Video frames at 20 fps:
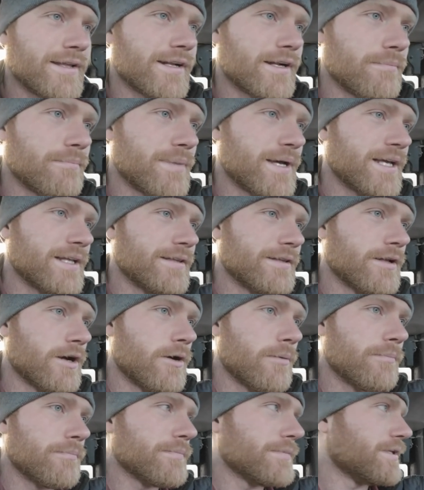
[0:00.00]
and I'm bedding
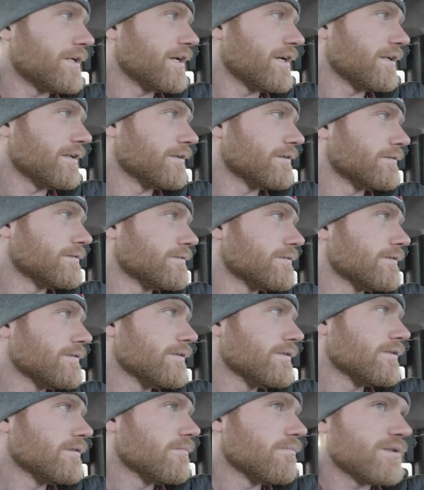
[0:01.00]
up, and then
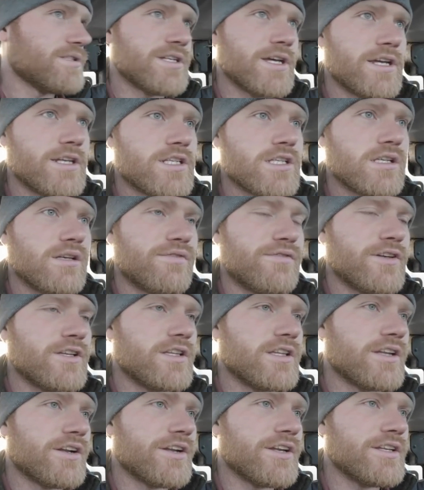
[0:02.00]
potentially
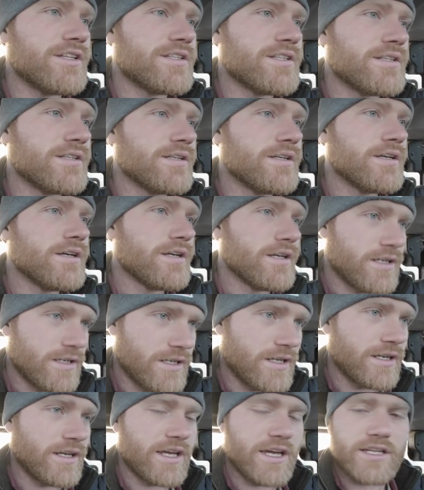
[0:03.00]
feeding the reed, and
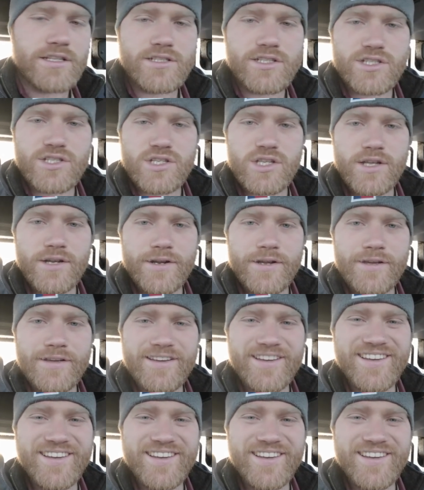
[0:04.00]
then getting to slurry.